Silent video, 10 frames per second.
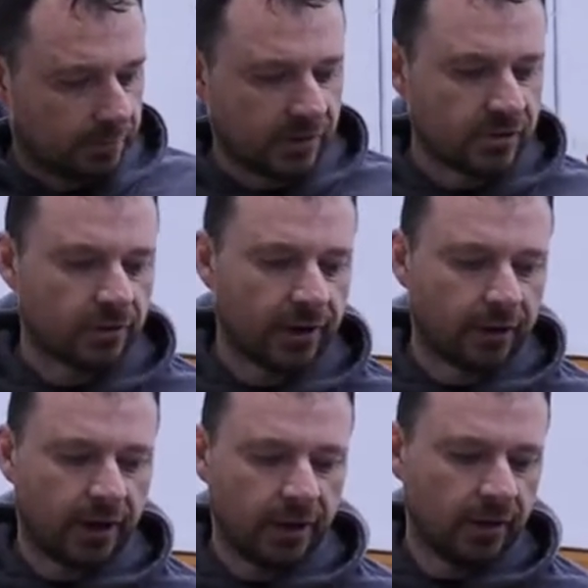be
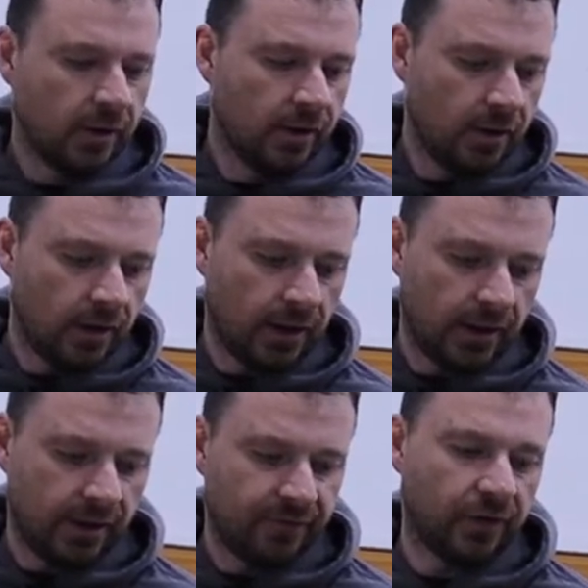triggering
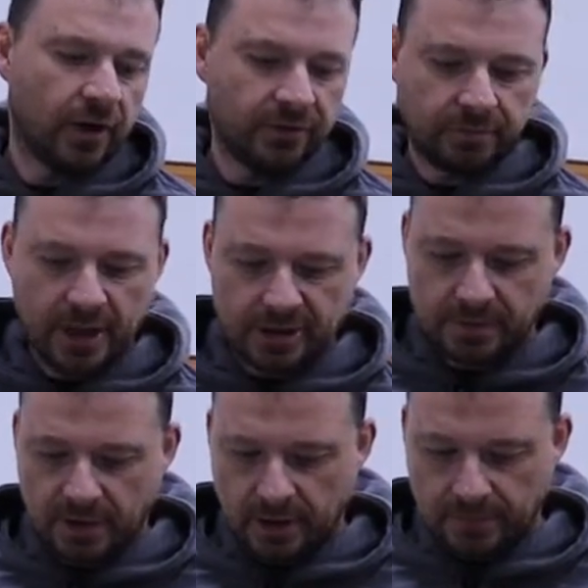uh, for our splash
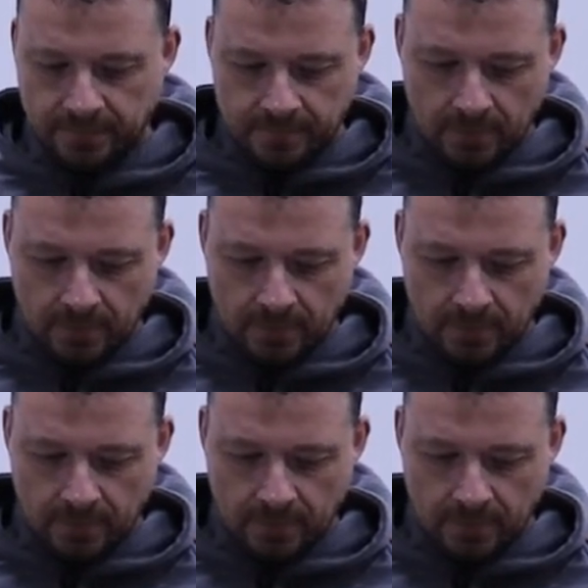pad.